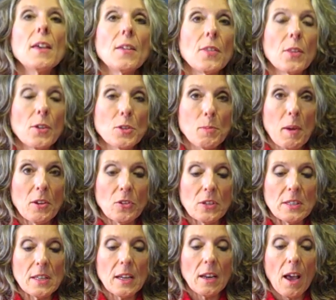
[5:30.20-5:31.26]
Those
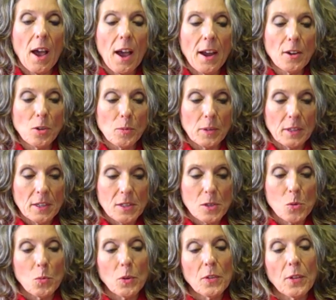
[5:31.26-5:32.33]
patients at higher
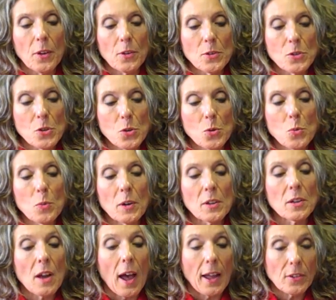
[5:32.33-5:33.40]
risk were those who were
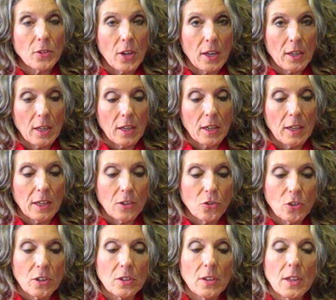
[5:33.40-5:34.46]
not taking an
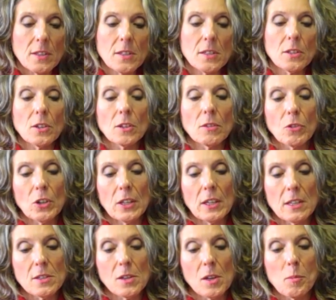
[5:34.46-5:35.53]

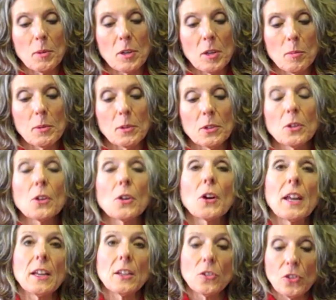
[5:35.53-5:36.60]
angiotensin-converting enzyme inhibitor
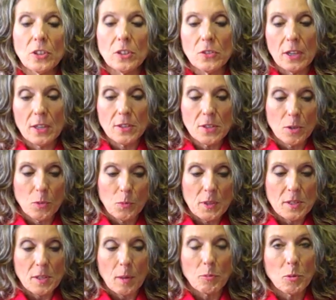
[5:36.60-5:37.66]
or angiotensin
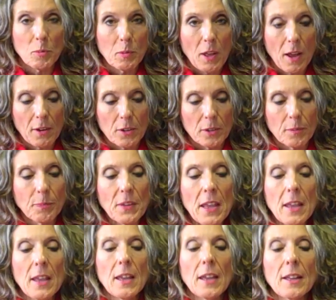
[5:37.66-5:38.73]
receptor blocker.
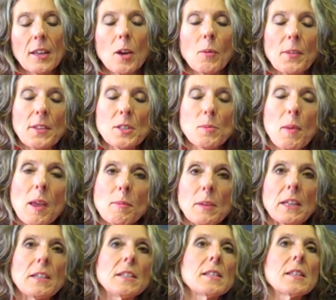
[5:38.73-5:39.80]
Now, what this may
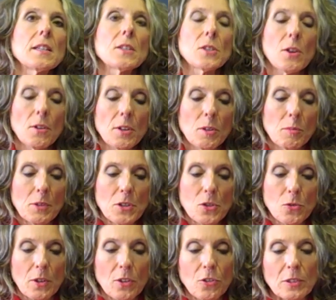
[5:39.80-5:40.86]
mean is that sodium
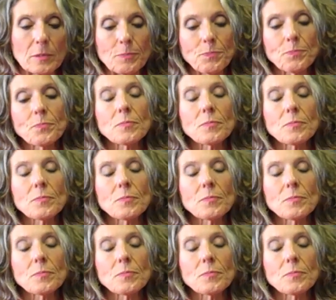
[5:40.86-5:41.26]
restriction,